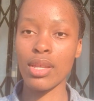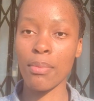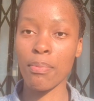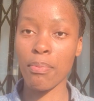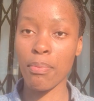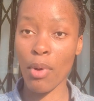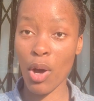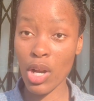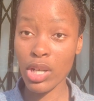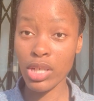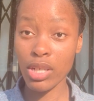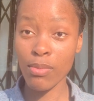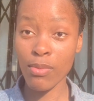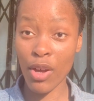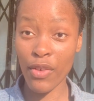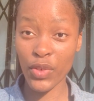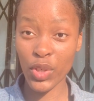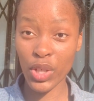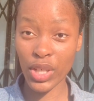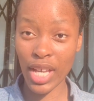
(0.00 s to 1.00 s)
the bottom
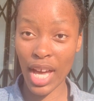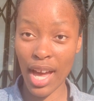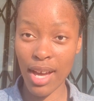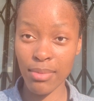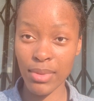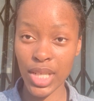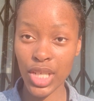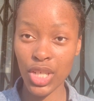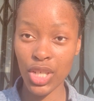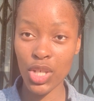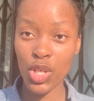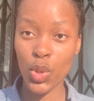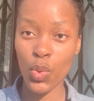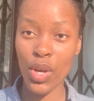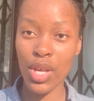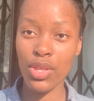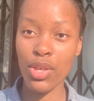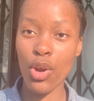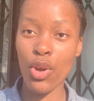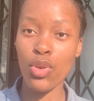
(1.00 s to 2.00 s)
of your cabbage is
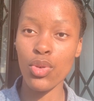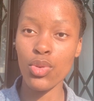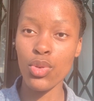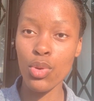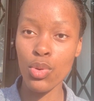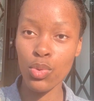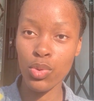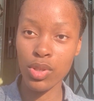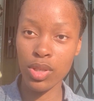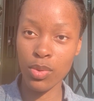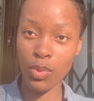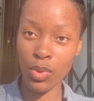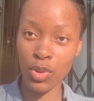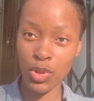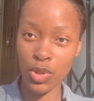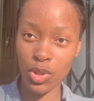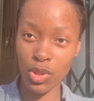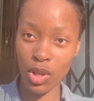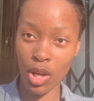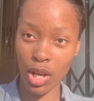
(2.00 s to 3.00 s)
where the roots will
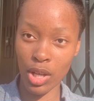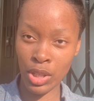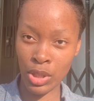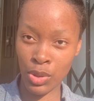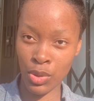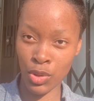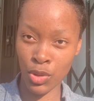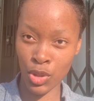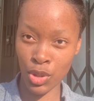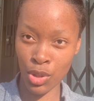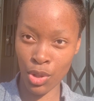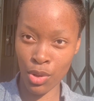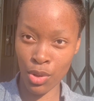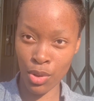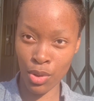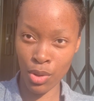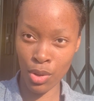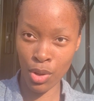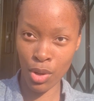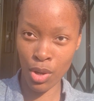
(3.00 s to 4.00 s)
start to
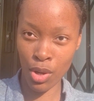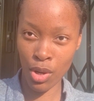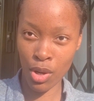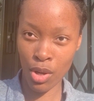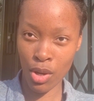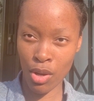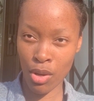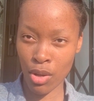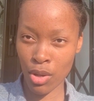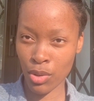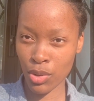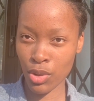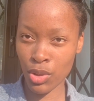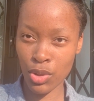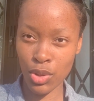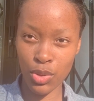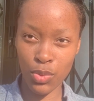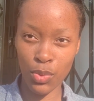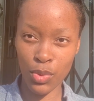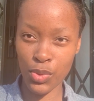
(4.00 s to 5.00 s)
show.
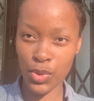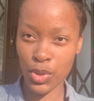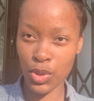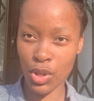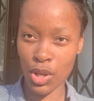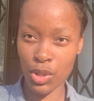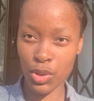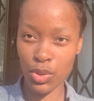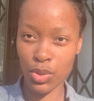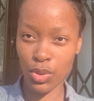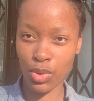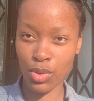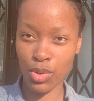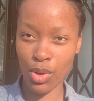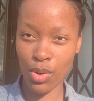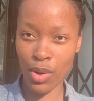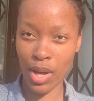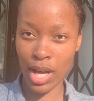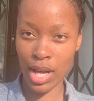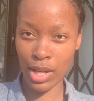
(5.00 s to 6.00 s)
Roots will start to
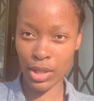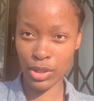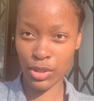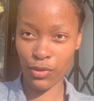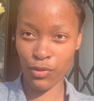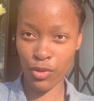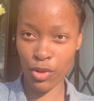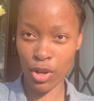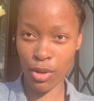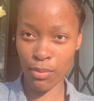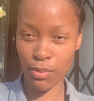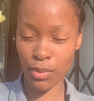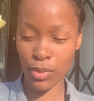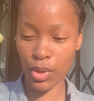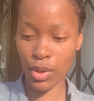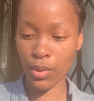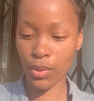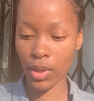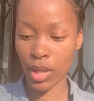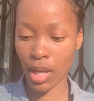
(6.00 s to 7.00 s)
grow out from,
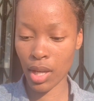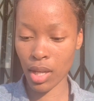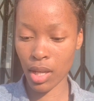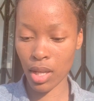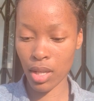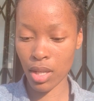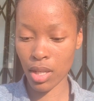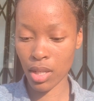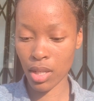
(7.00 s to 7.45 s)
okay?